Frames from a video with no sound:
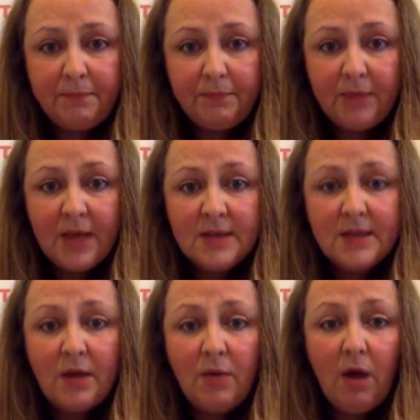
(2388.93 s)
So
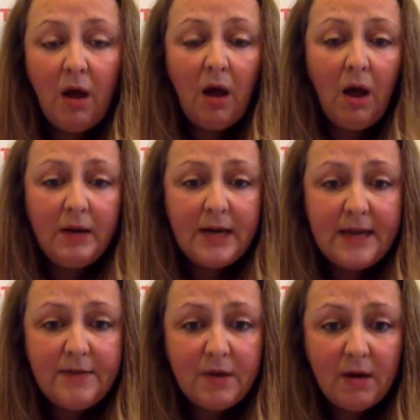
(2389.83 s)
I'm going to leave
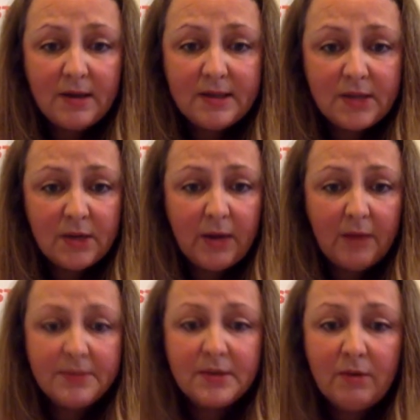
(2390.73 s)
you guys to it. I'm
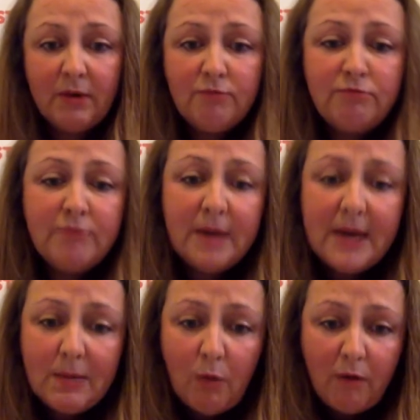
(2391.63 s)
sorry I've really
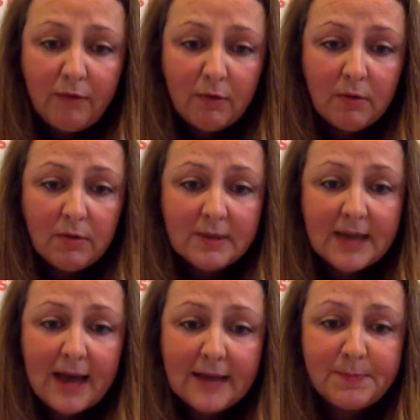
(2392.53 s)
waffled,
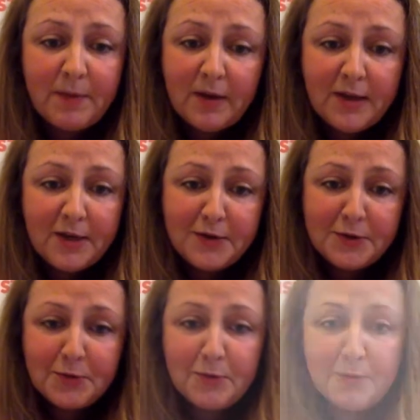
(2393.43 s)
as per usual.